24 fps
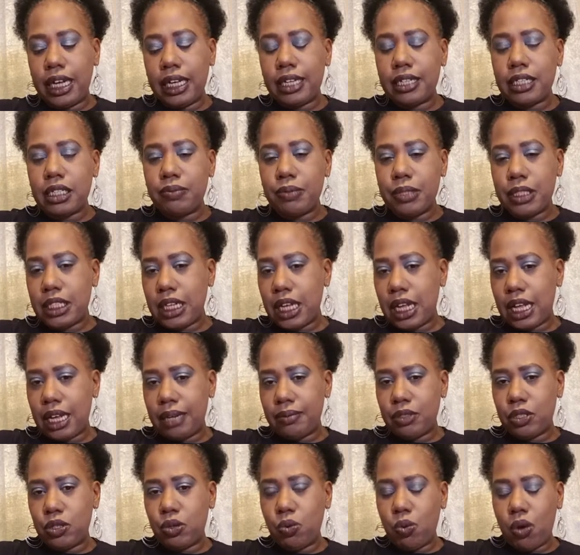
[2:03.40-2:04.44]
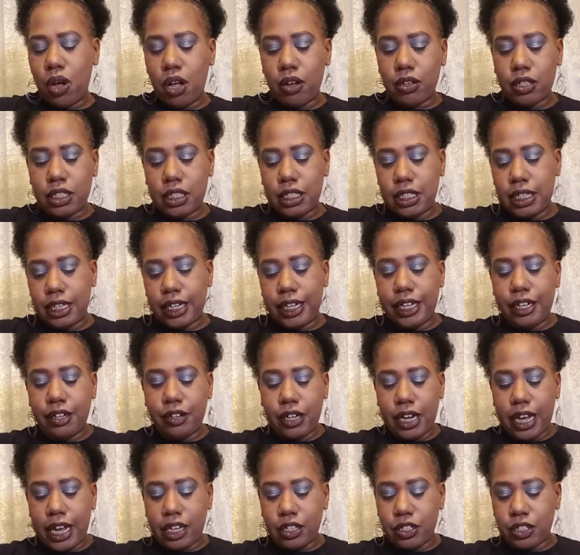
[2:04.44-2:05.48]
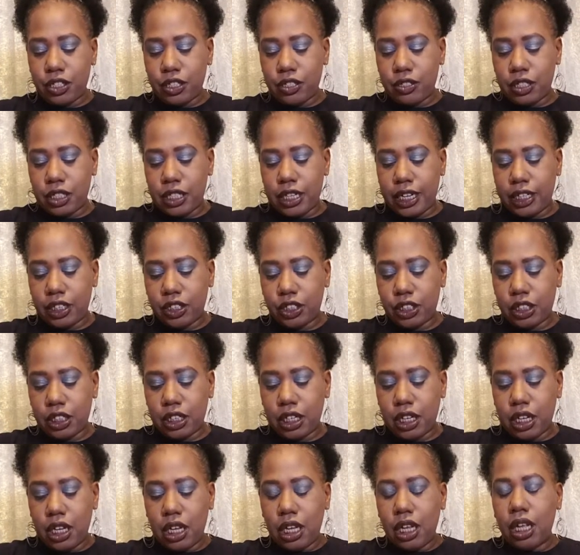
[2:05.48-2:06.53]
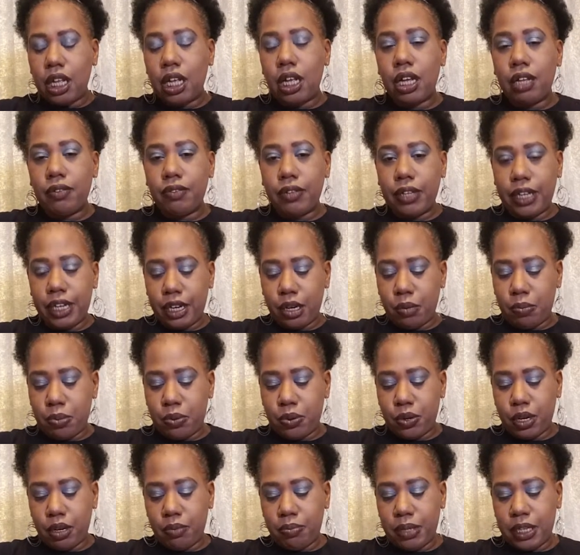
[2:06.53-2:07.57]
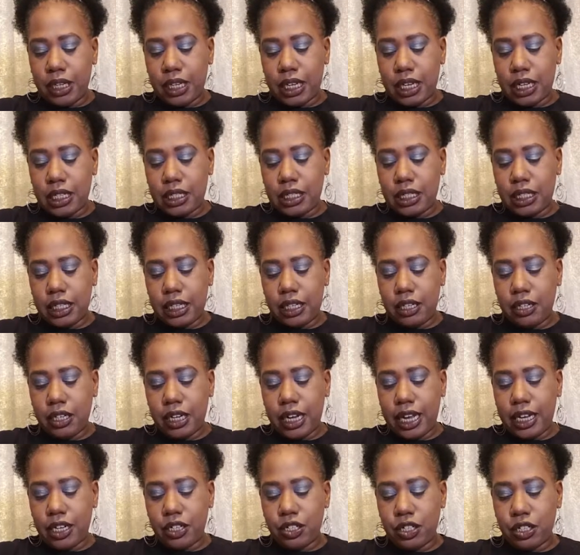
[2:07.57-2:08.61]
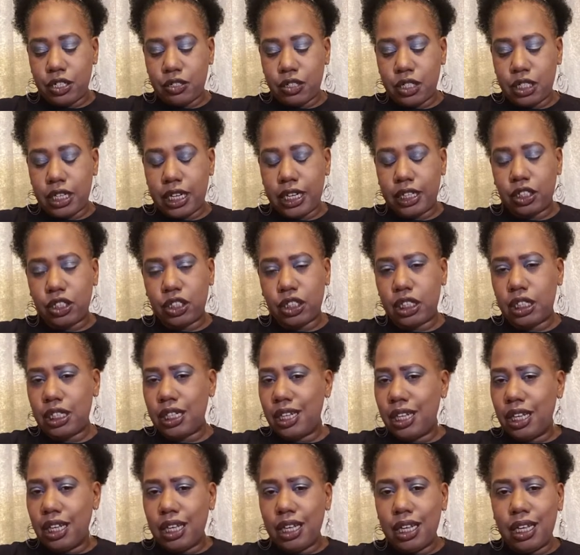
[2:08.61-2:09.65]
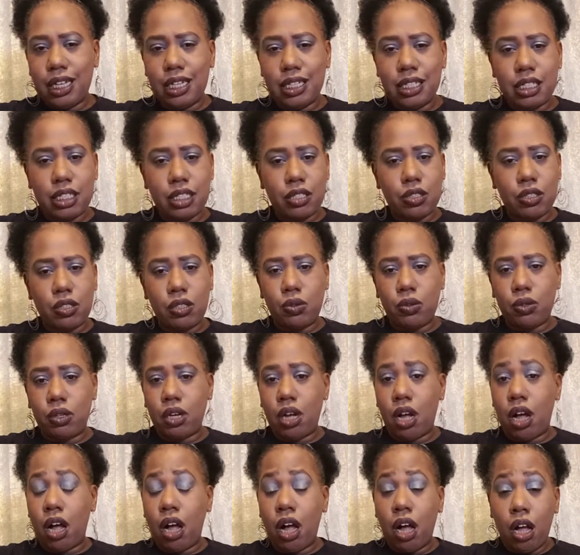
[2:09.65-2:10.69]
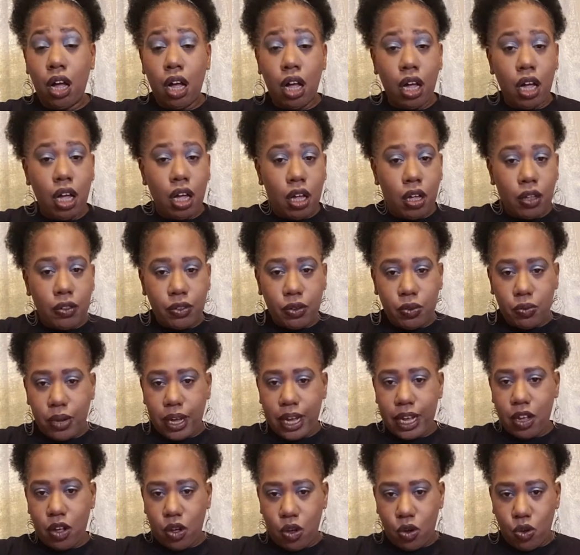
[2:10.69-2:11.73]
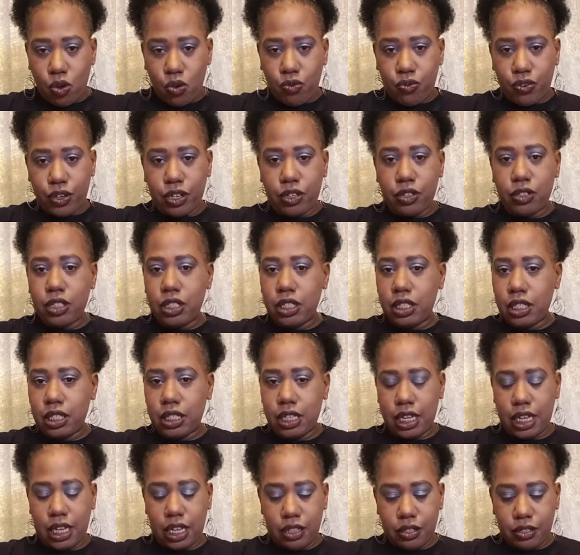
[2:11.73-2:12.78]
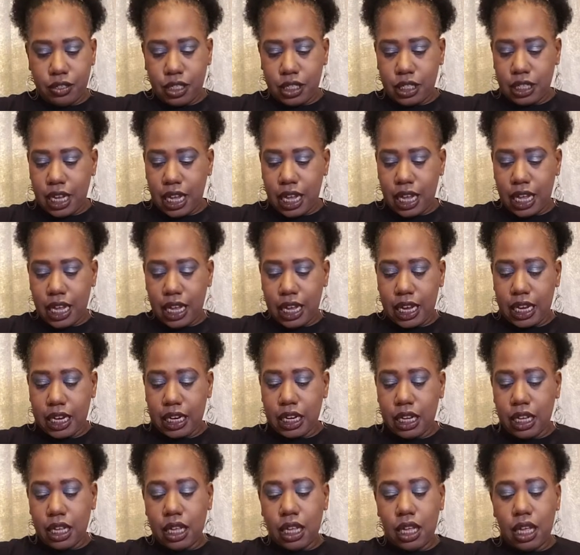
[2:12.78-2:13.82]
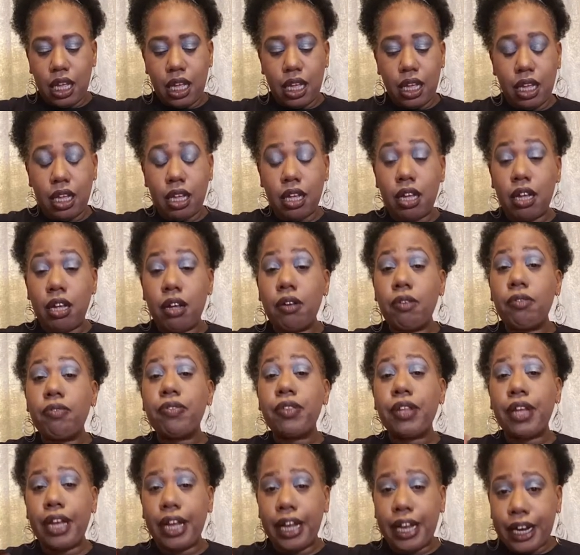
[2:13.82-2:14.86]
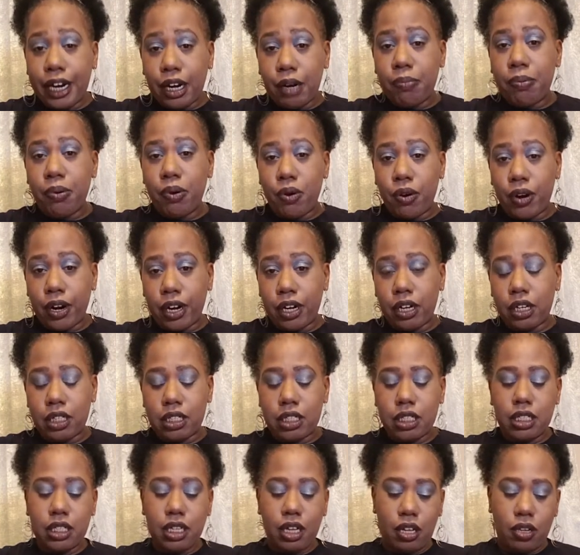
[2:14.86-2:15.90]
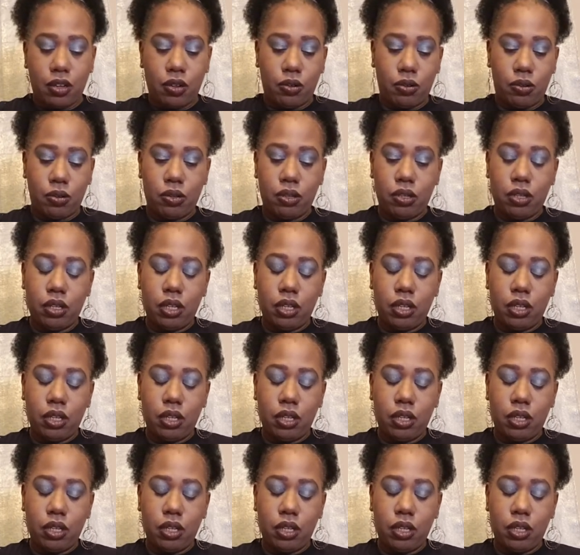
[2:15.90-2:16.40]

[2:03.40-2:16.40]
that gives me time to walk to the international section of the airport, because the international section is all the way over to the other side of the airport. So